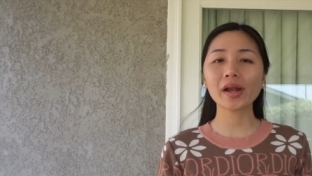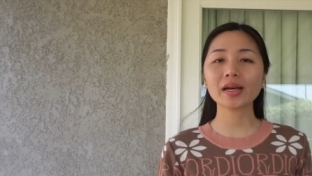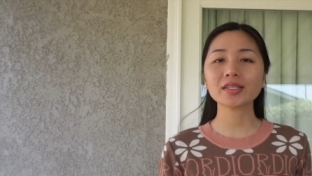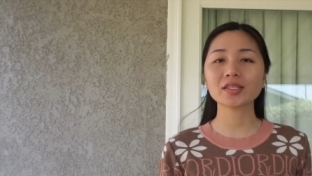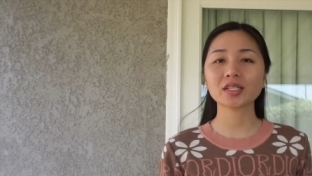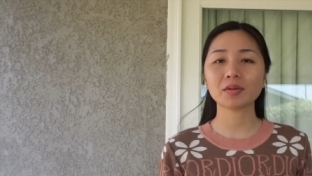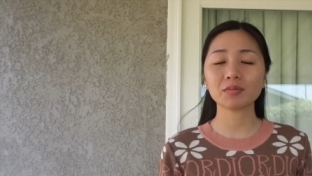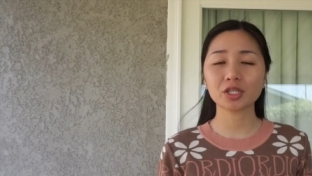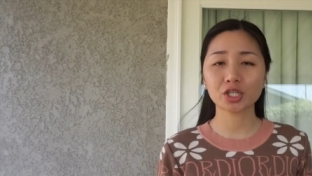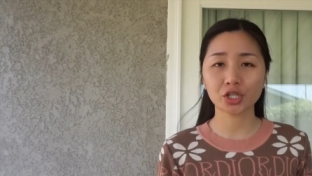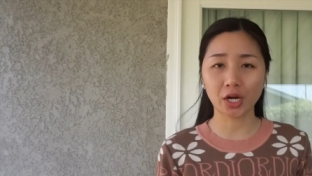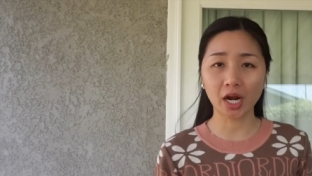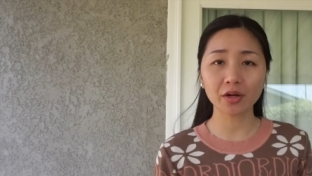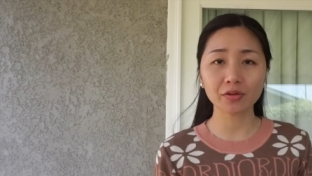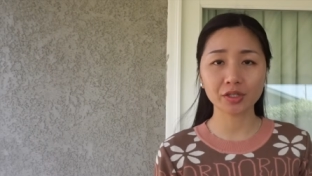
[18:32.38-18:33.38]
are some
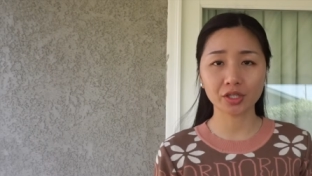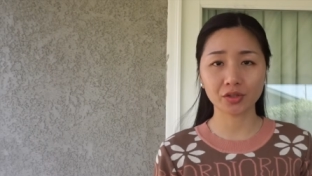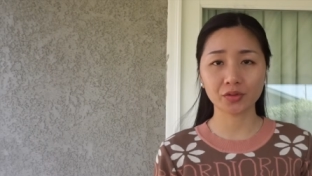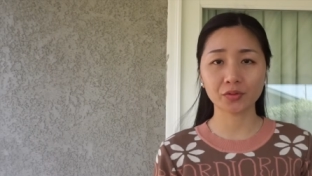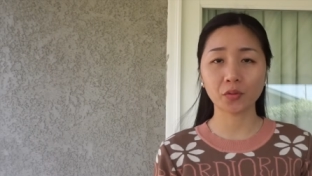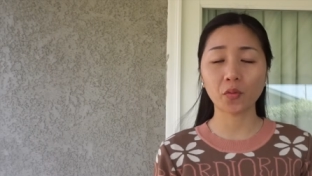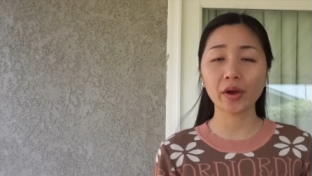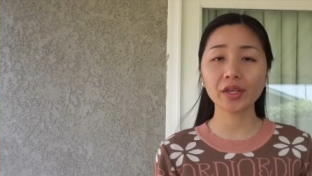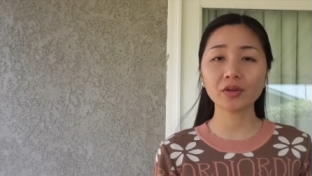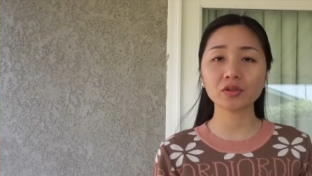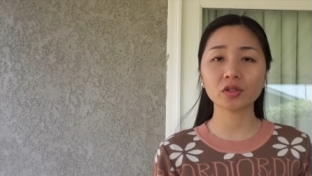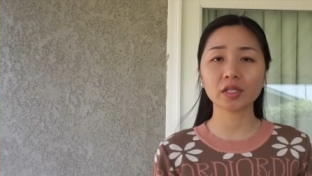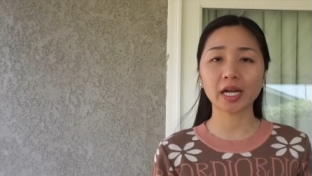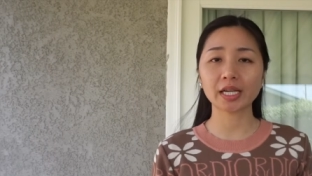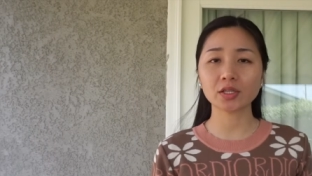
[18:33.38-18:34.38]
challenges when you
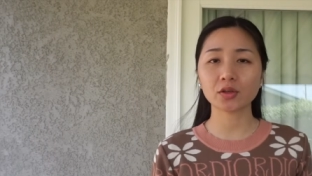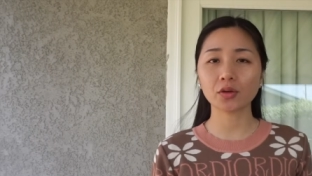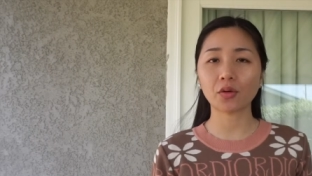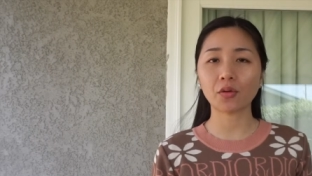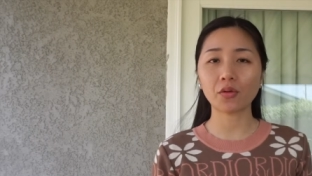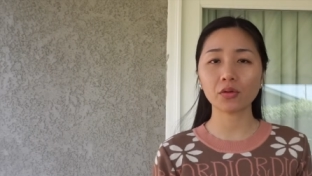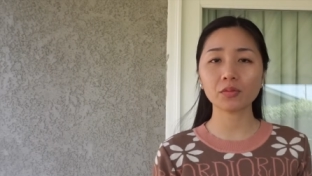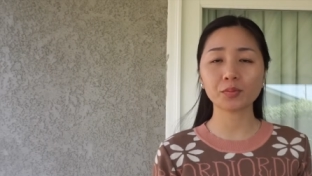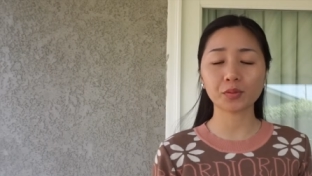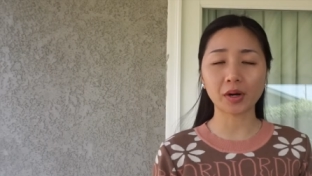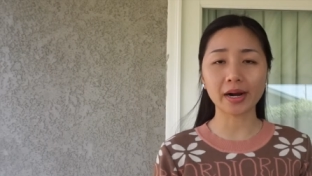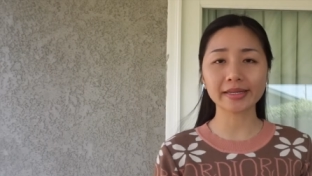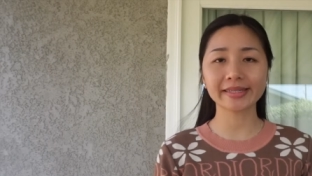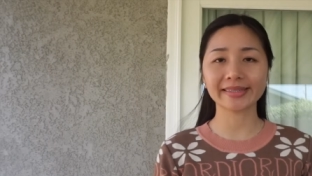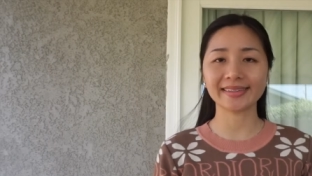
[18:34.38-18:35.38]
start your own
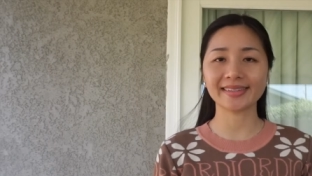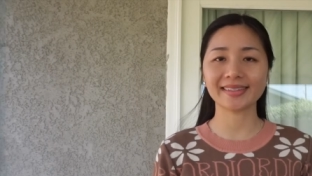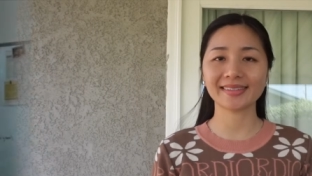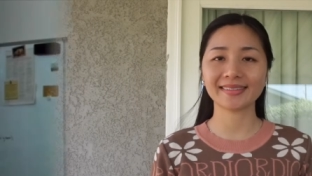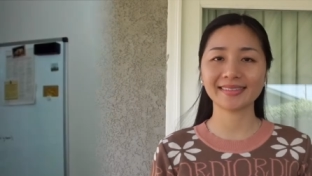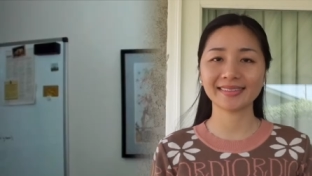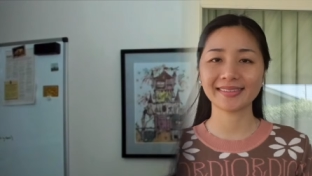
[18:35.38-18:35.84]
practice?